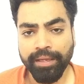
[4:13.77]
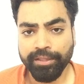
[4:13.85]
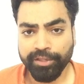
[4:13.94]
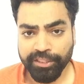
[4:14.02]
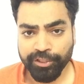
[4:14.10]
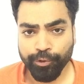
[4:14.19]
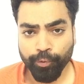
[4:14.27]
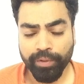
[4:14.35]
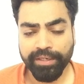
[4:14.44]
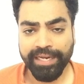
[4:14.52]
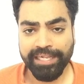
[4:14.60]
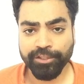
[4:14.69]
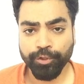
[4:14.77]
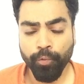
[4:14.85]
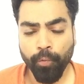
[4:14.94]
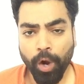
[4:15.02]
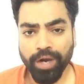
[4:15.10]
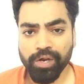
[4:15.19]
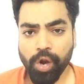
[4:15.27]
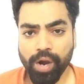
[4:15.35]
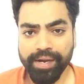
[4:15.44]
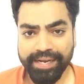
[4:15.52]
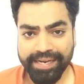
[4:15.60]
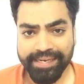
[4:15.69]
This tool tells you what
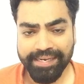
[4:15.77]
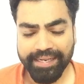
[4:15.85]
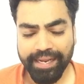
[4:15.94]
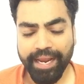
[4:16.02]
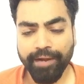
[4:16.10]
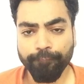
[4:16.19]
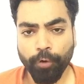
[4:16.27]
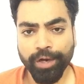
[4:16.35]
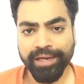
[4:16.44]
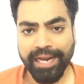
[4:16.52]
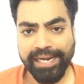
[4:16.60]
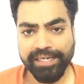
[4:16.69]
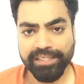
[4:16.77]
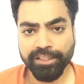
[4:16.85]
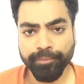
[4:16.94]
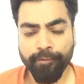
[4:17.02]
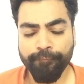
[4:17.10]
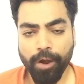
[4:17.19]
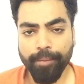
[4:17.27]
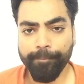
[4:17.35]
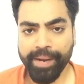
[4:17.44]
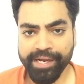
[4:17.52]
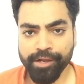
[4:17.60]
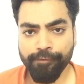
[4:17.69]
content and what titles perform
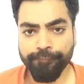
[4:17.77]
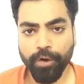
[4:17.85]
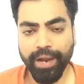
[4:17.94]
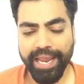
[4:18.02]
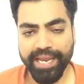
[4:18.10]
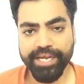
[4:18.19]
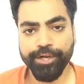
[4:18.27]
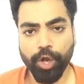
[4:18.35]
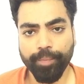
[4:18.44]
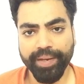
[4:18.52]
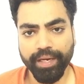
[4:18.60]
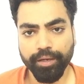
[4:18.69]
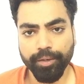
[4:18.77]
better for any topic.